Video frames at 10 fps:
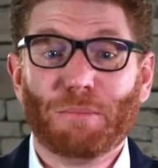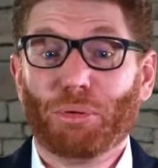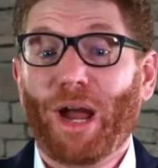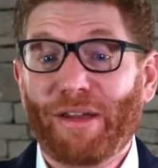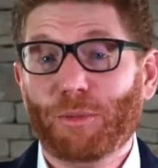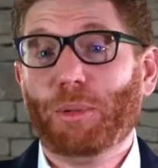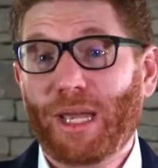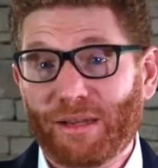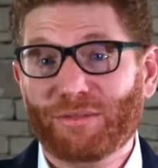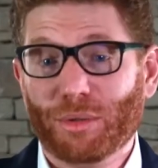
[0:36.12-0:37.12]
private
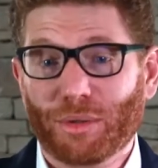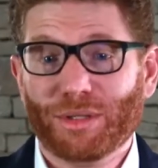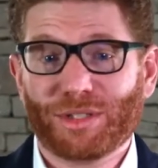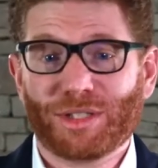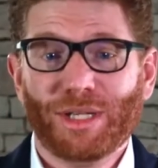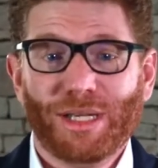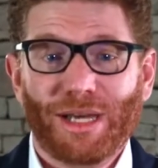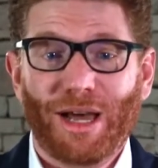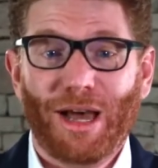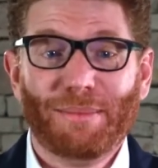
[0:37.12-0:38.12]
pay of course,
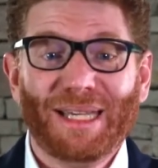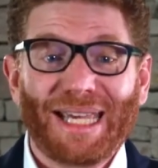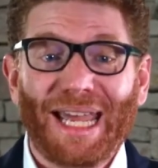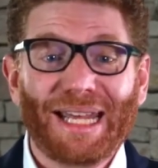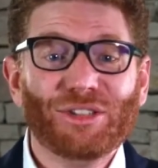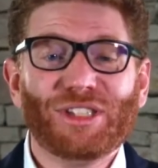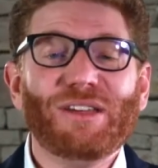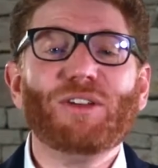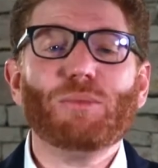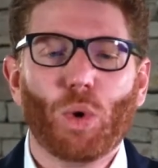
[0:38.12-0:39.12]
and there's
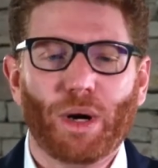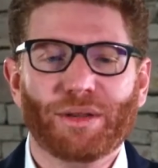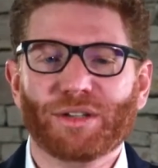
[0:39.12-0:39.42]
even more.